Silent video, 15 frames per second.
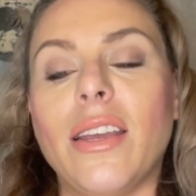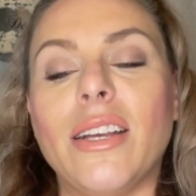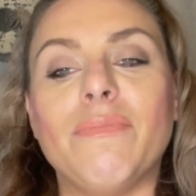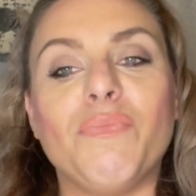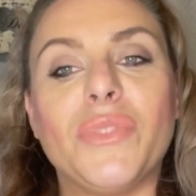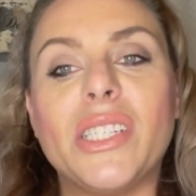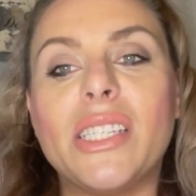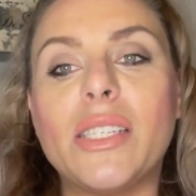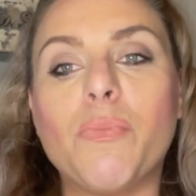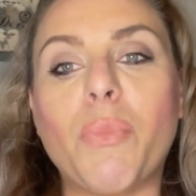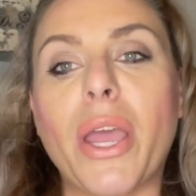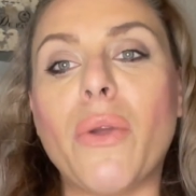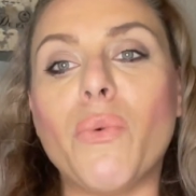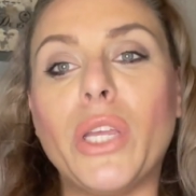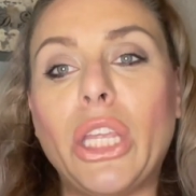
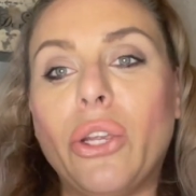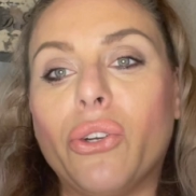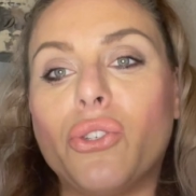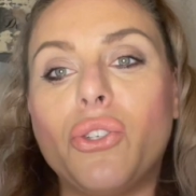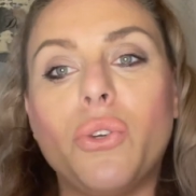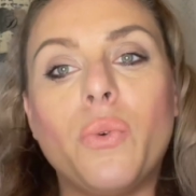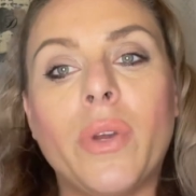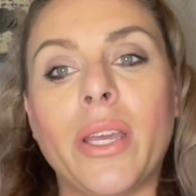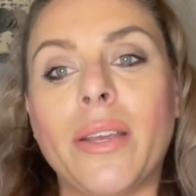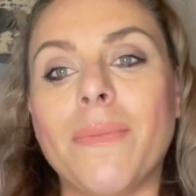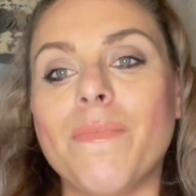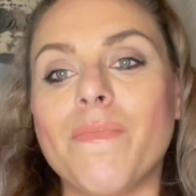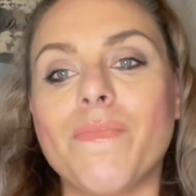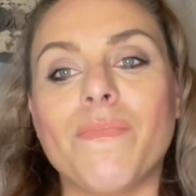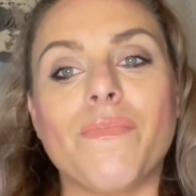despite what you're doing,
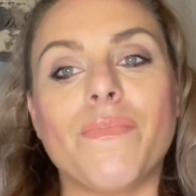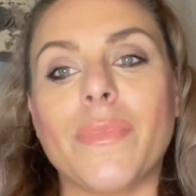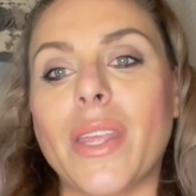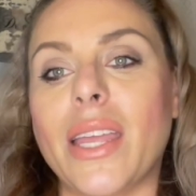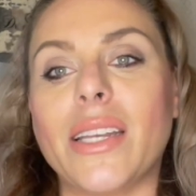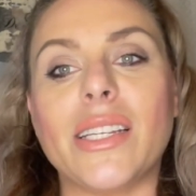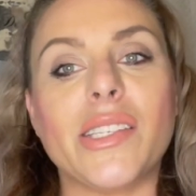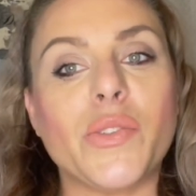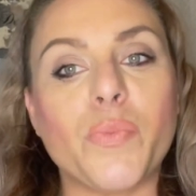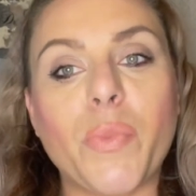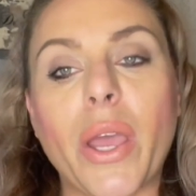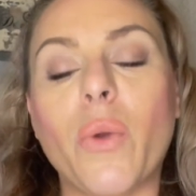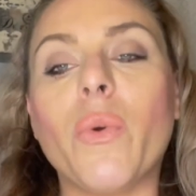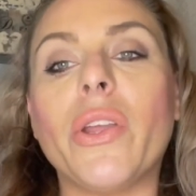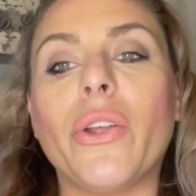and
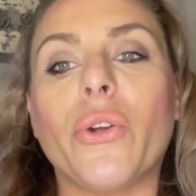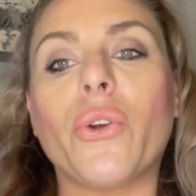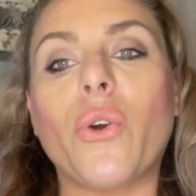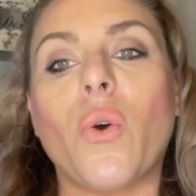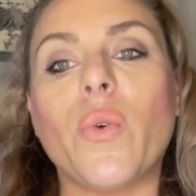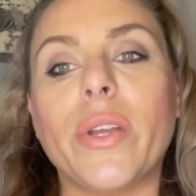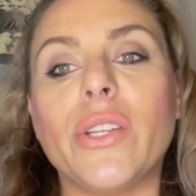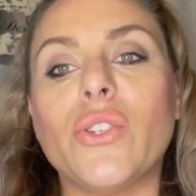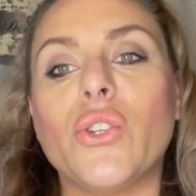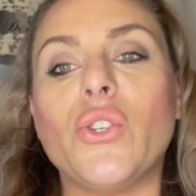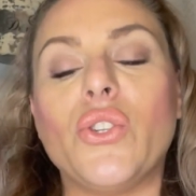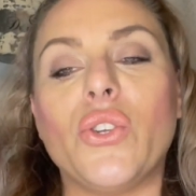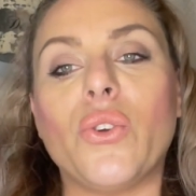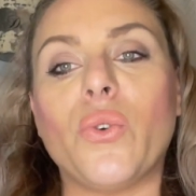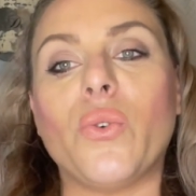despite what you're going to
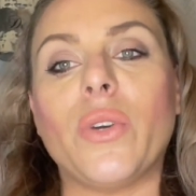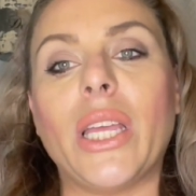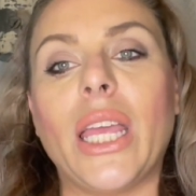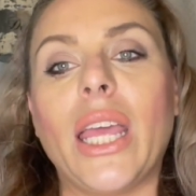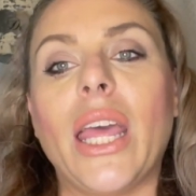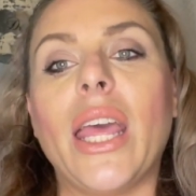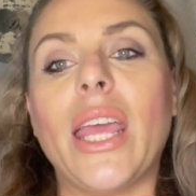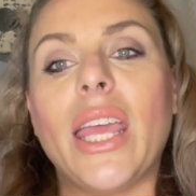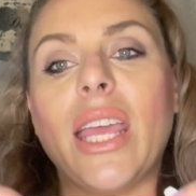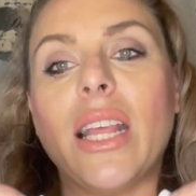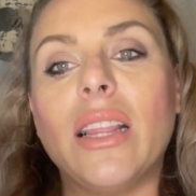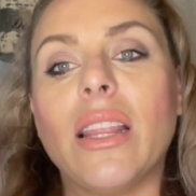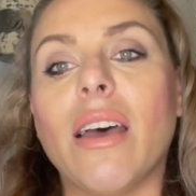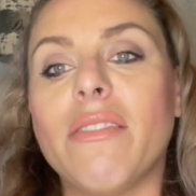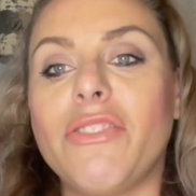do. He
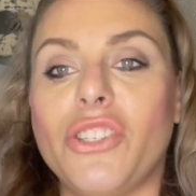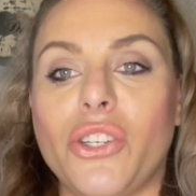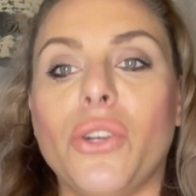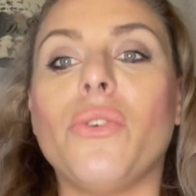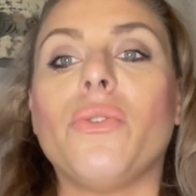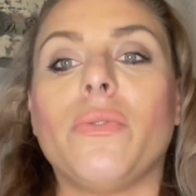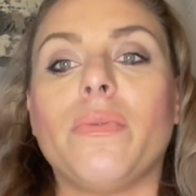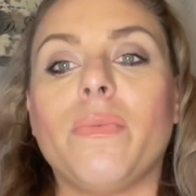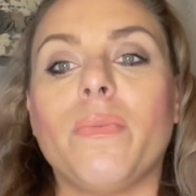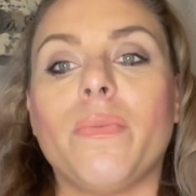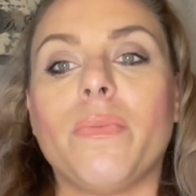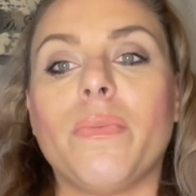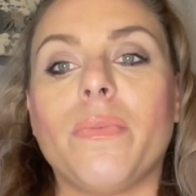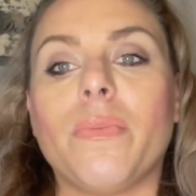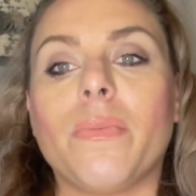loves you.
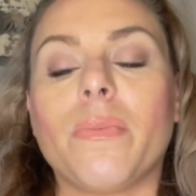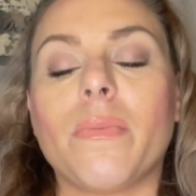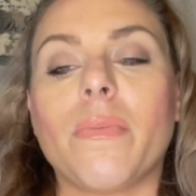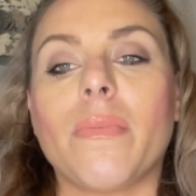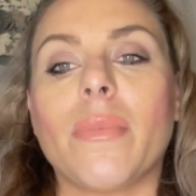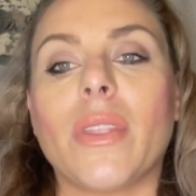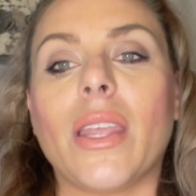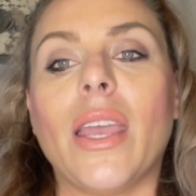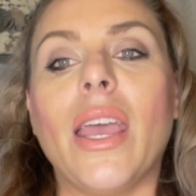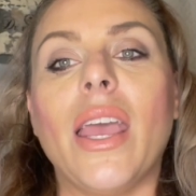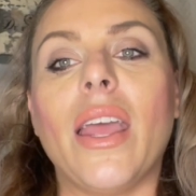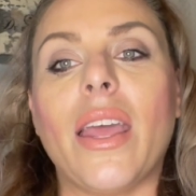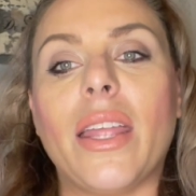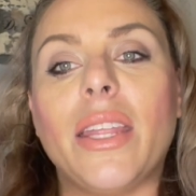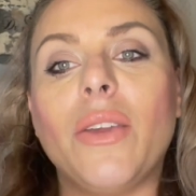
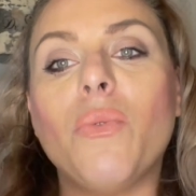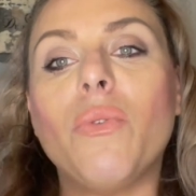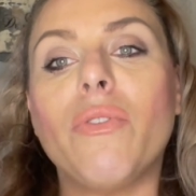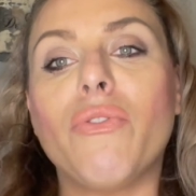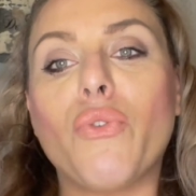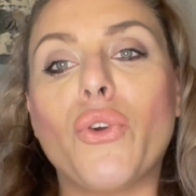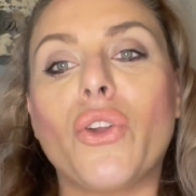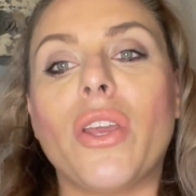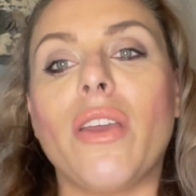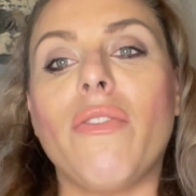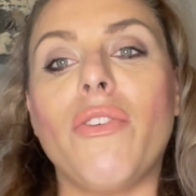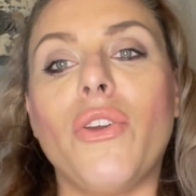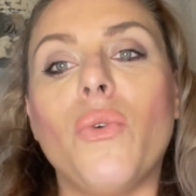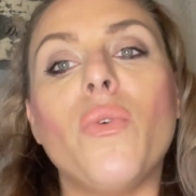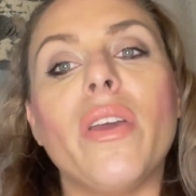And He will forgive
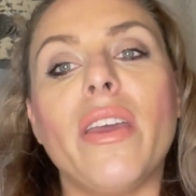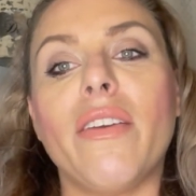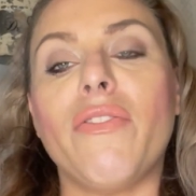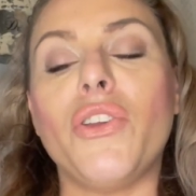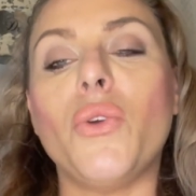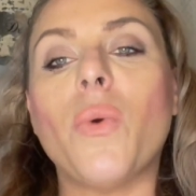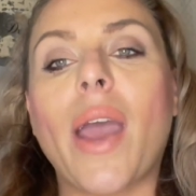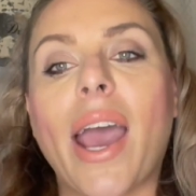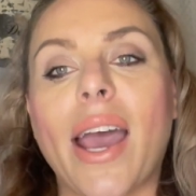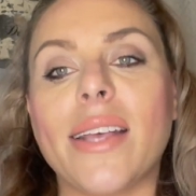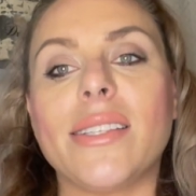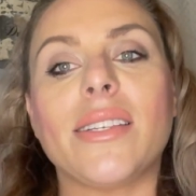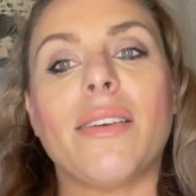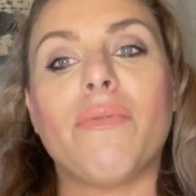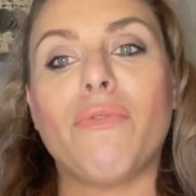you if you
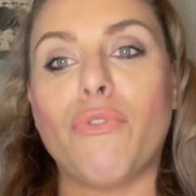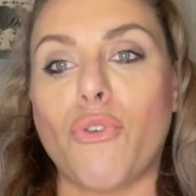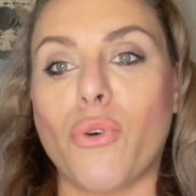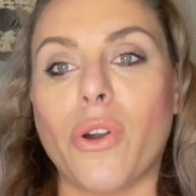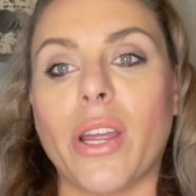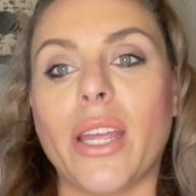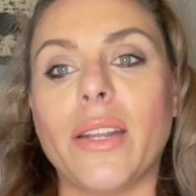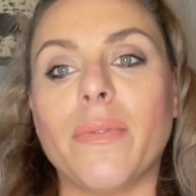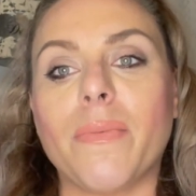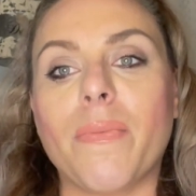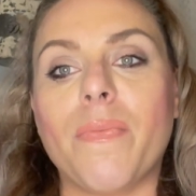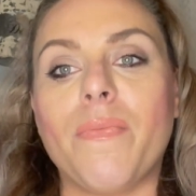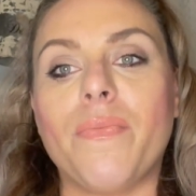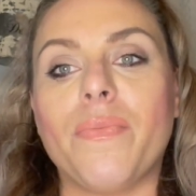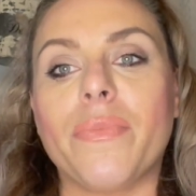ask Him for it.
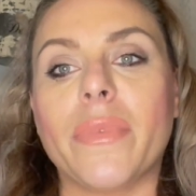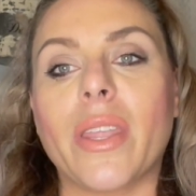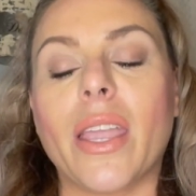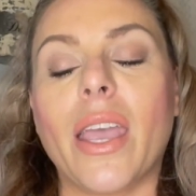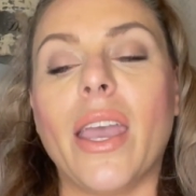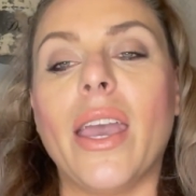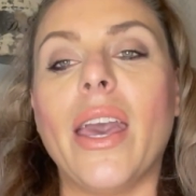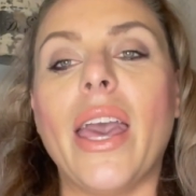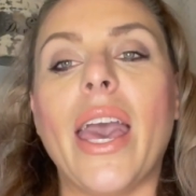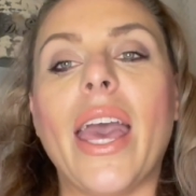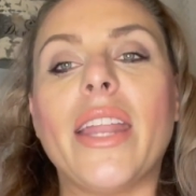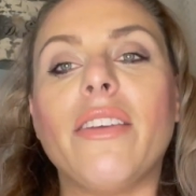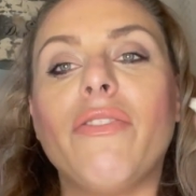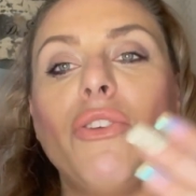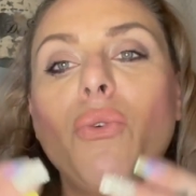
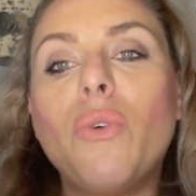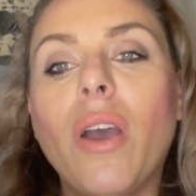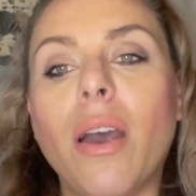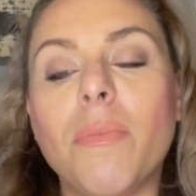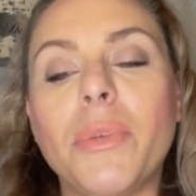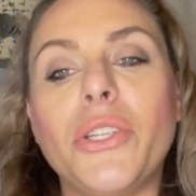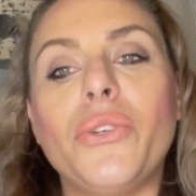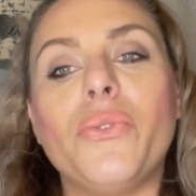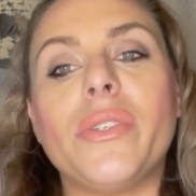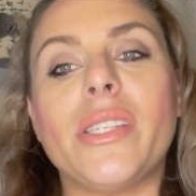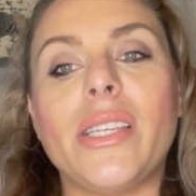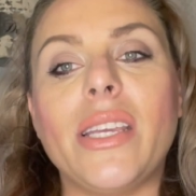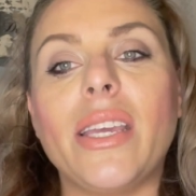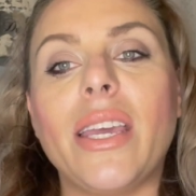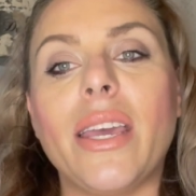And if you come and you
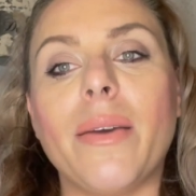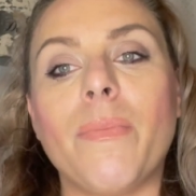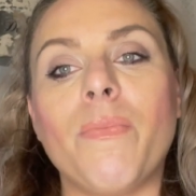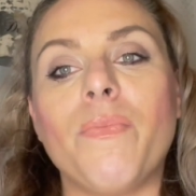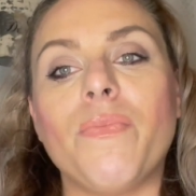seek Him,